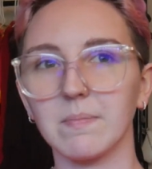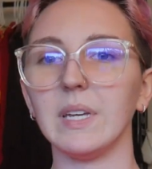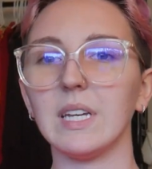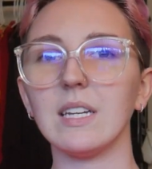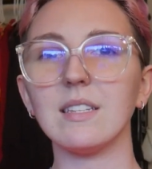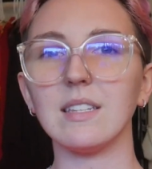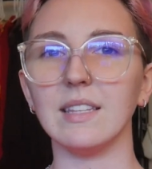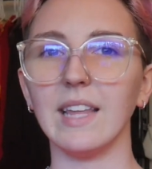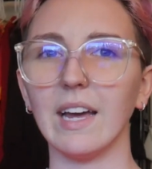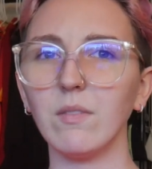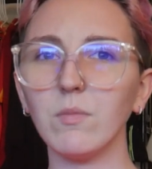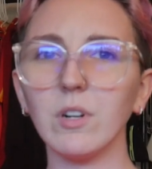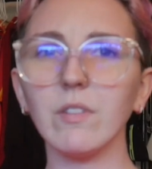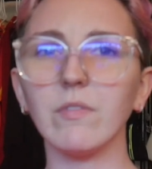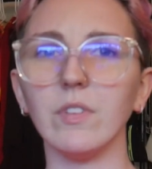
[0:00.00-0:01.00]
Because then
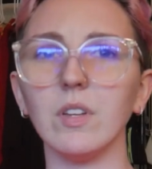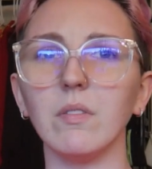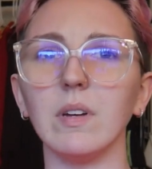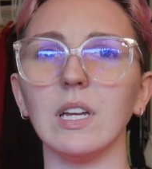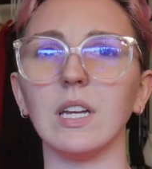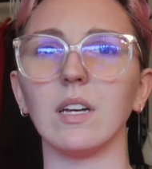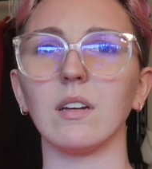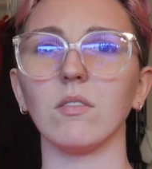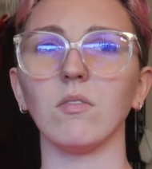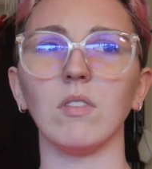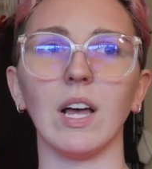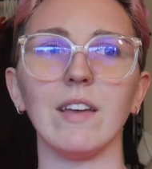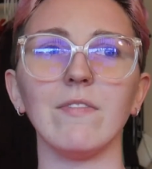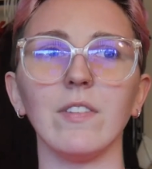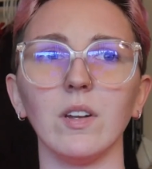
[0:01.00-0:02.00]
we're viewing
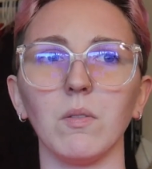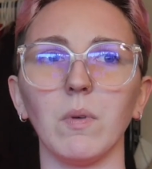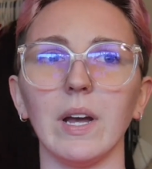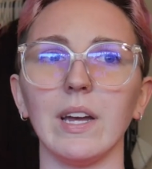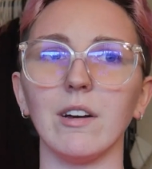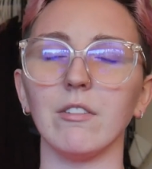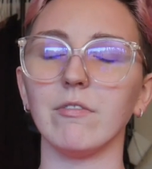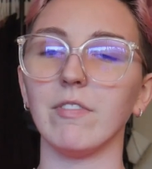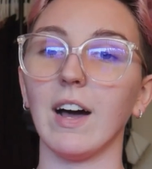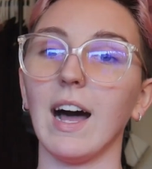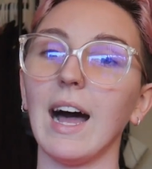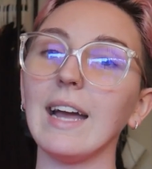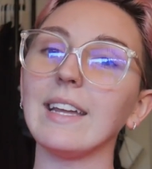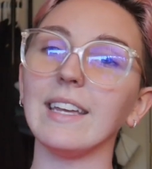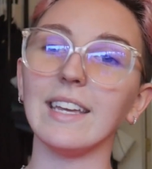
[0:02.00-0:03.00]
life in a way of,
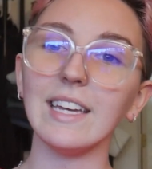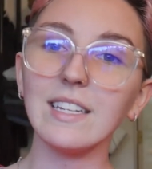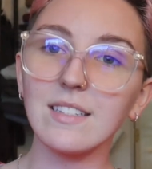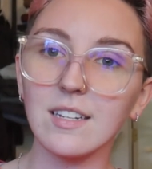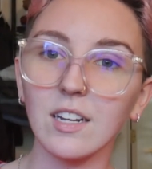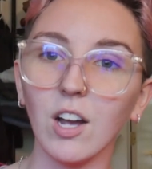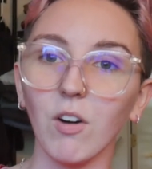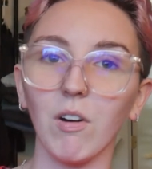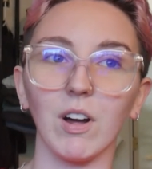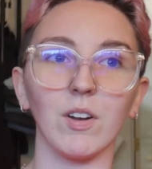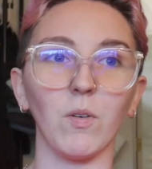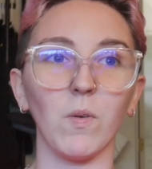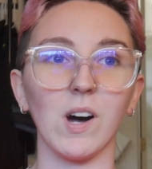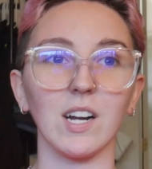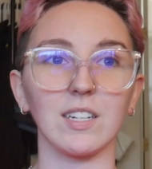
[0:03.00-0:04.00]
I get to go on a
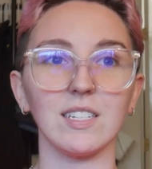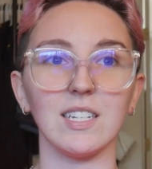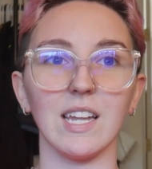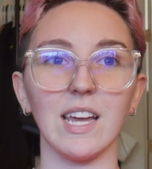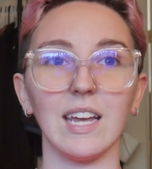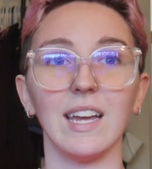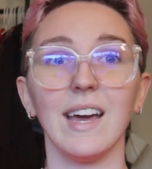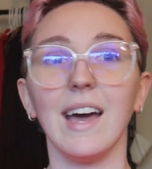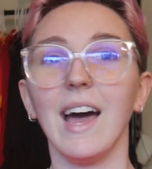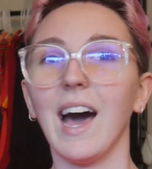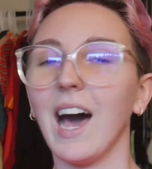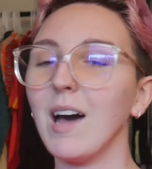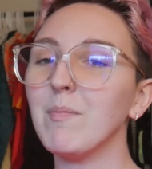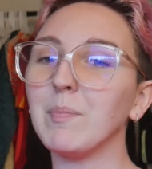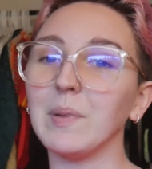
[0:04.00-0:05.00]
walk today.
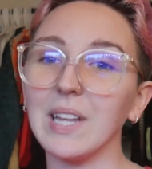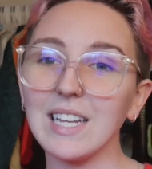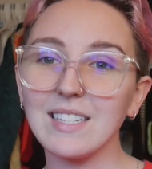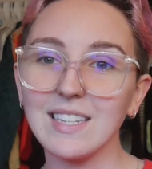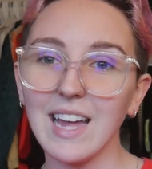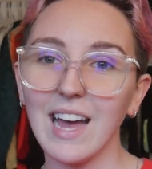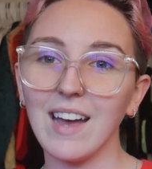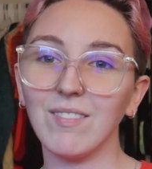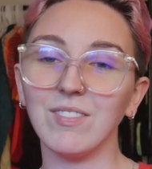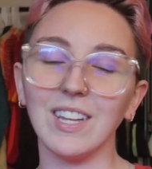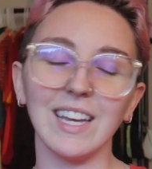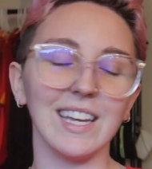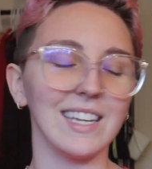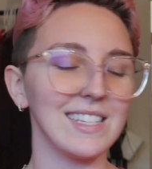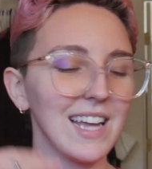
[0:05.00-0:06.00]
I'm blessed to have
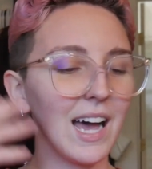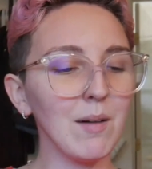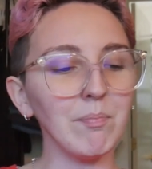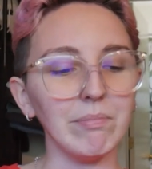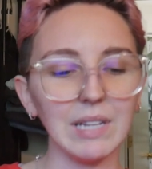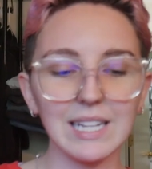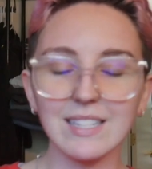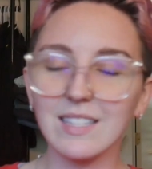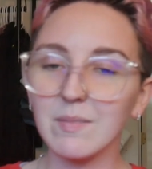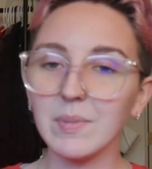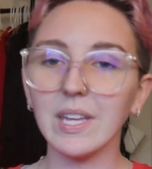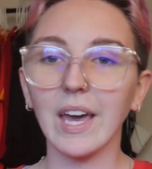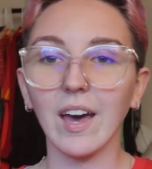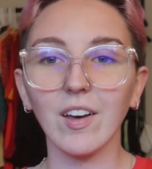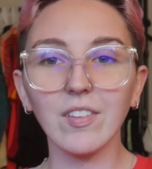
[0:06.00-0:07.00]
legs. I'm blessed to
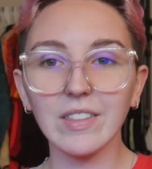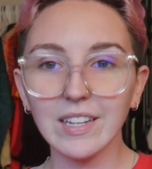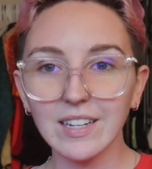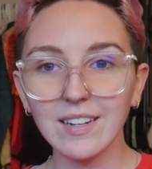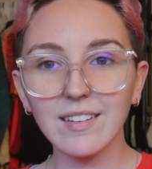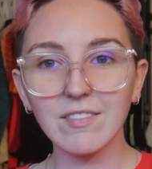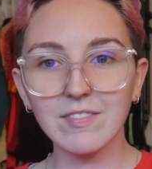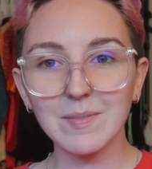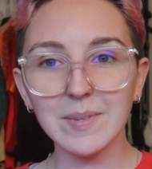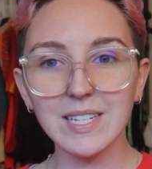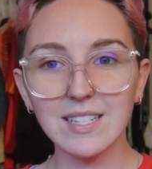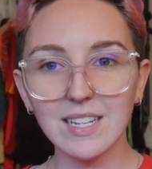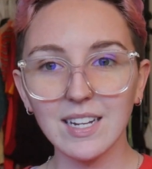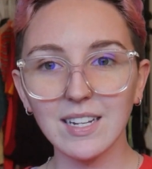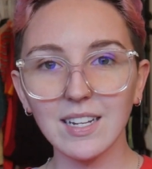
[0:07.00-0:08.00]
be healthy enough to be
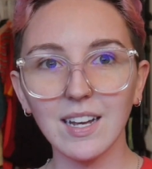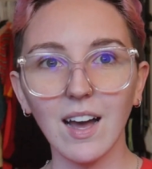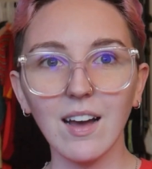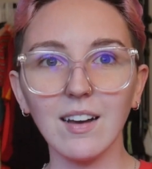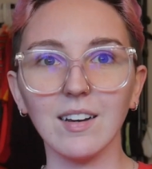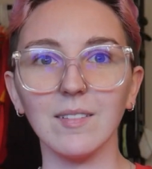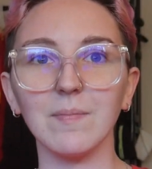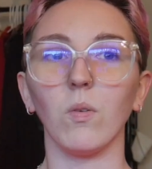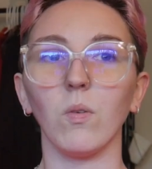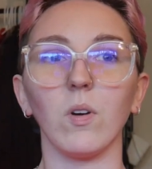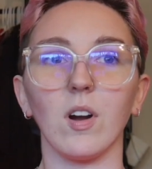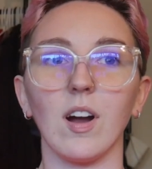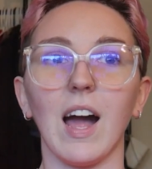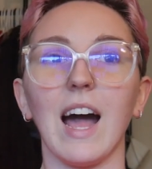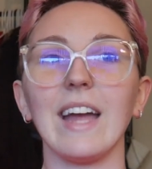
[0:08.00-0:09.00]
standing up.
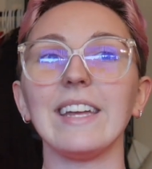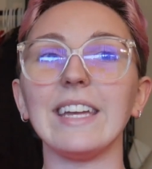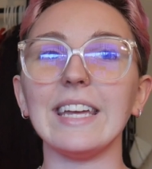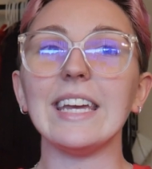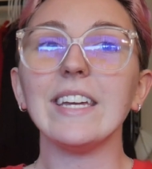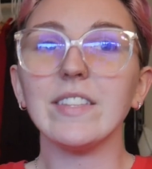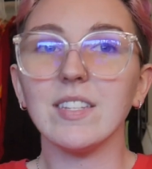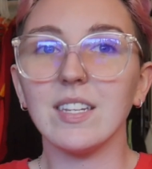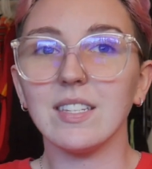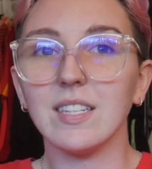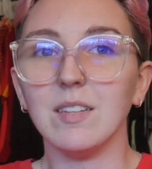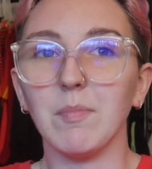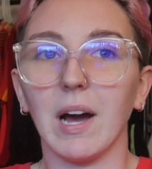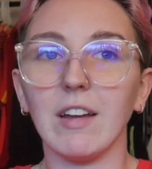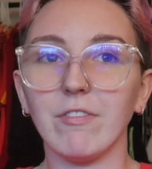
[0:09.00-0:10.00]
Or I get to see
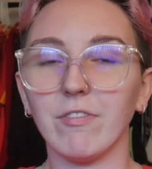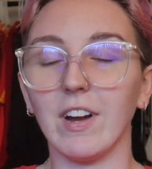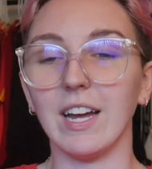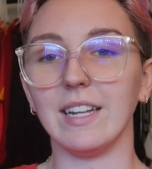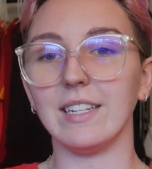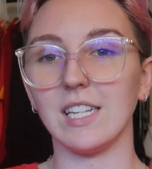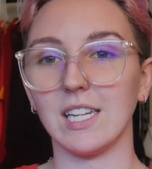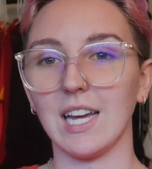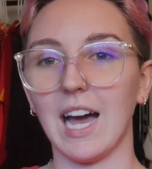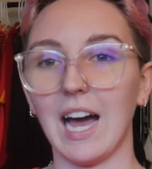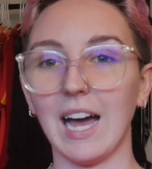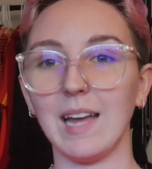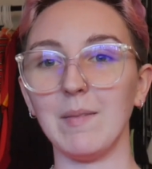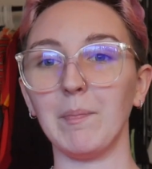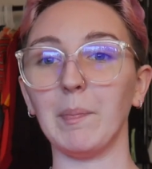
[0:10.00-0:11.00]
my friend.
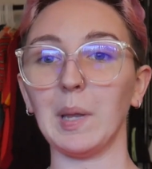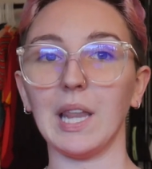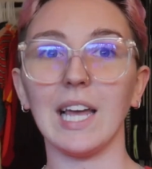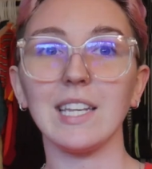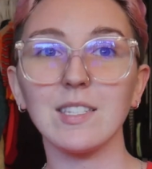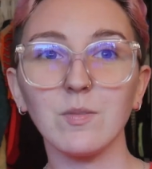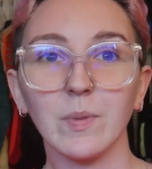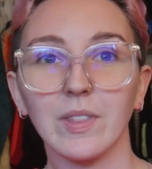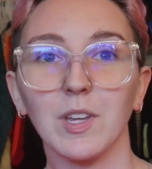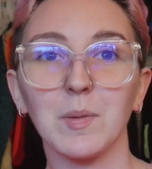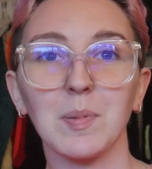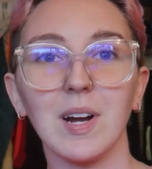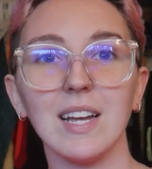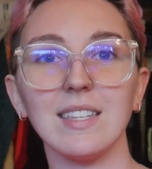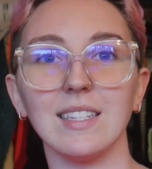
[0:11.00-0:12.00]
I am blessed with their
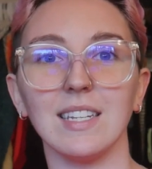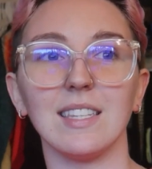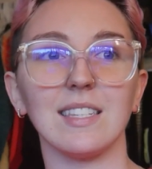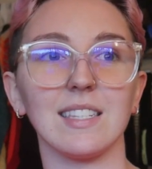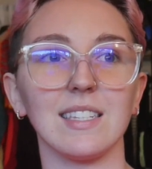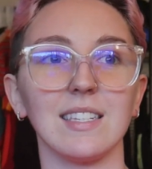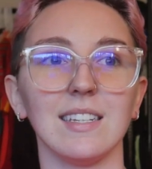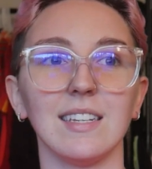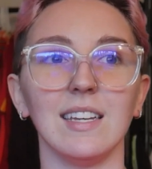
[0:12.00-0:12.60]
presence.